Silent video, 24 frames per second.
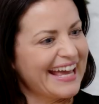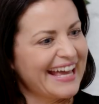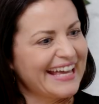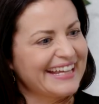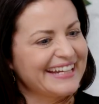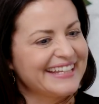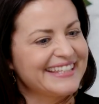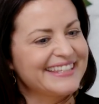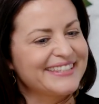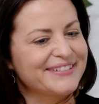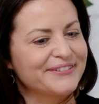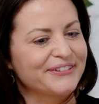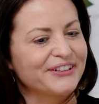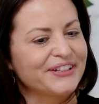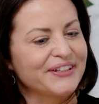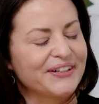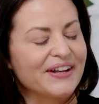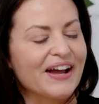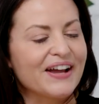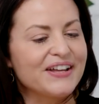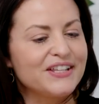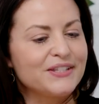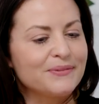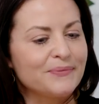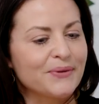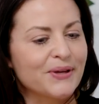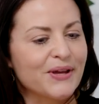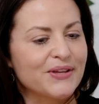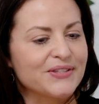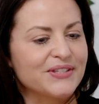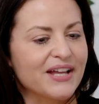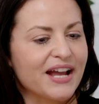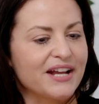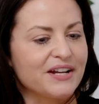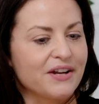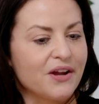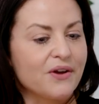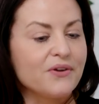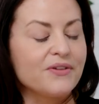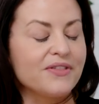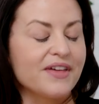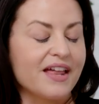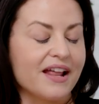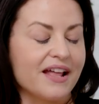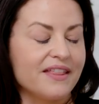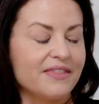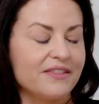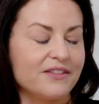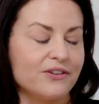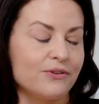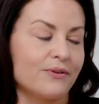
And it's really nice because I know that